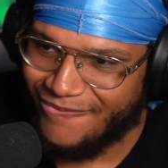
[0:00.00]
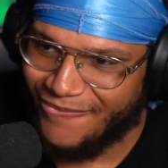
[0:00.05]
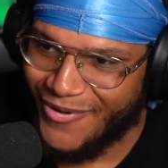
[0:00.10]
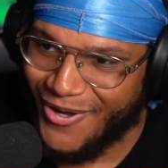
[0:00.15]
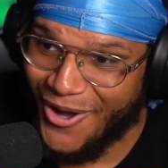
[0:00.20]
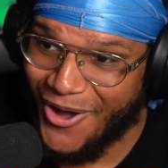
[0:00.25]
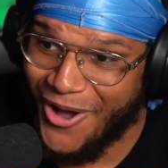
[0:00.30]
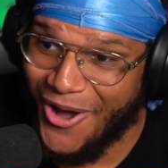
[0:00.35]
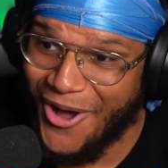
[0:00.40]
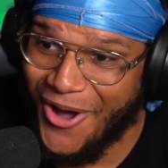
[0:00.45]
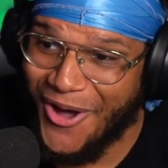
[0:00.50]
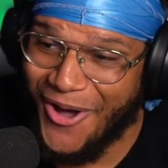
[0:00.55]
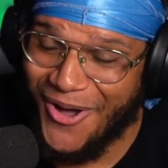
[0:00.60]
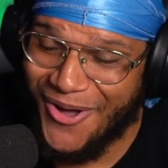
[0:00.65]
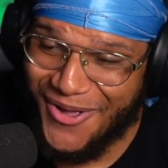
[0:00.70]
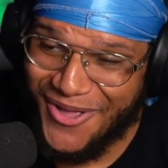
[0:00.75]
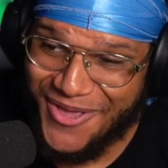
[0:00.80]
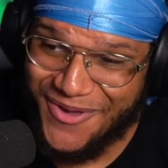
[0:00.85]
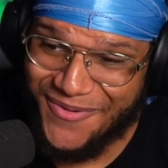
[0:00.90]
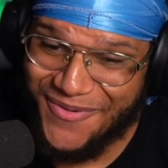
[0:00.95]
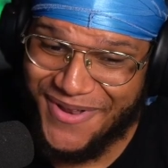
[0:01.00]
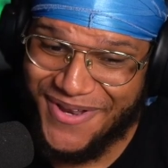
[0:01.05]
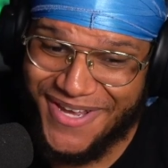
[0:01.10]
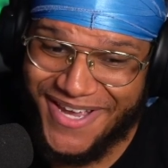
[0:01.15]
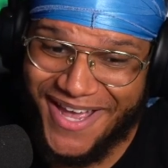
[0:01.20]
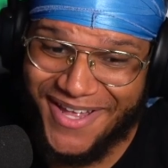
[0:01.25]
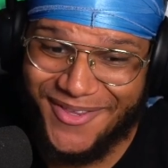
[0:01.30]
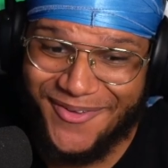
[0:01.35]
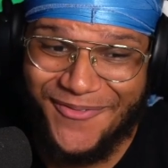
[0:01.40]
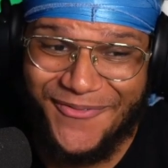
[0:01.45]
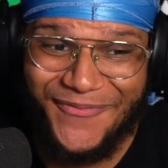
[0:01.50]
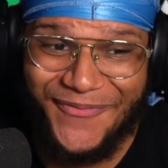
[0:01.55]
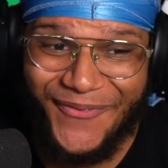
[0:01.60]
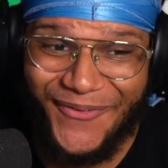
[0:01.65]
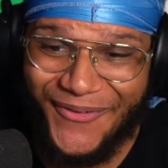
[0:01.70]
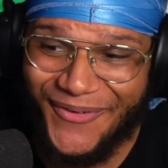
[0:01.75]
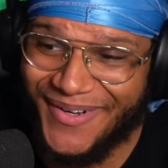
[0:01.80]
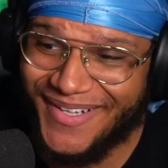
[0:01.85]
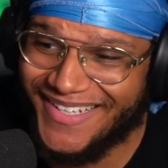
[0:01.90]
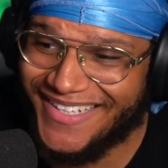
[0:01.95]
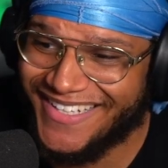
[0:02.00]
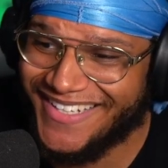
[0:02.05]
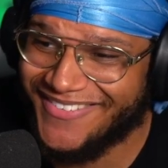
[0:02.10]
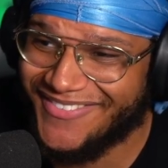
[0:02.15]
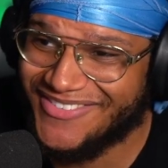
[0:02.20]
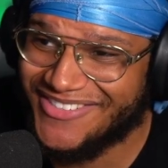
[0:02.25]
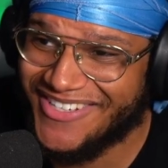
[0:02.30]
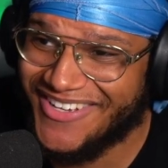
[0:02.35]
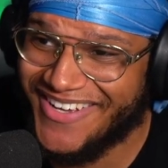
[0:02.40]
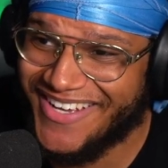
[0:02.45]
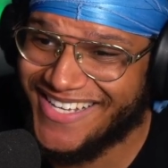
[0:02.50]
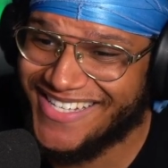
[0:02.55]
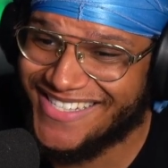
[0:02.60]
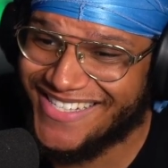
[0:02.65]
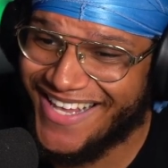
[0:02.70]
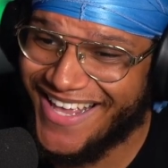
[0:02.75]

Oh, he went and got them four leaf joints.